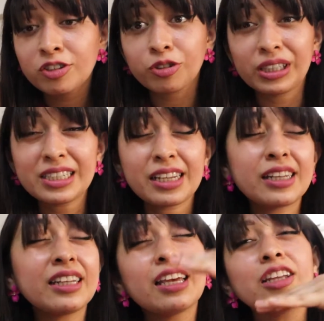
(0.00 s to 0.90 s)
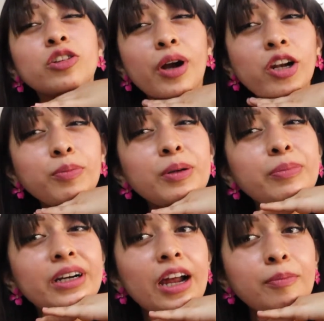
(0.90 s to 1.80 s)
So they said that they can try to
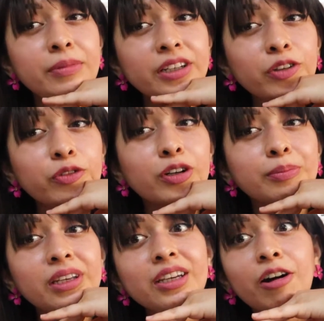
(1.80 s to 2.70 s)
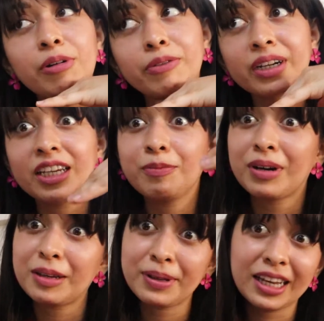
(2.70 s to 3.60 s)
prepare a meal for me, however it
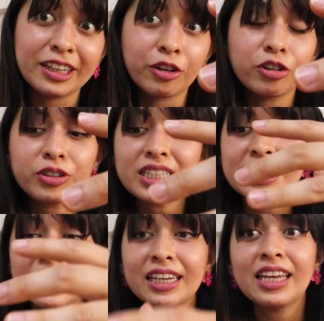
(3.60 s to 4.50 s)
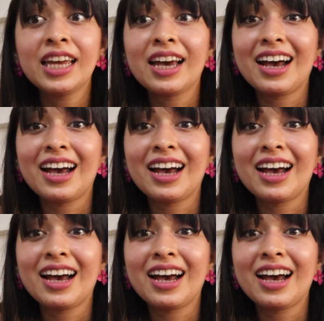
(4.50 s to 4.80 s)
might be a little risky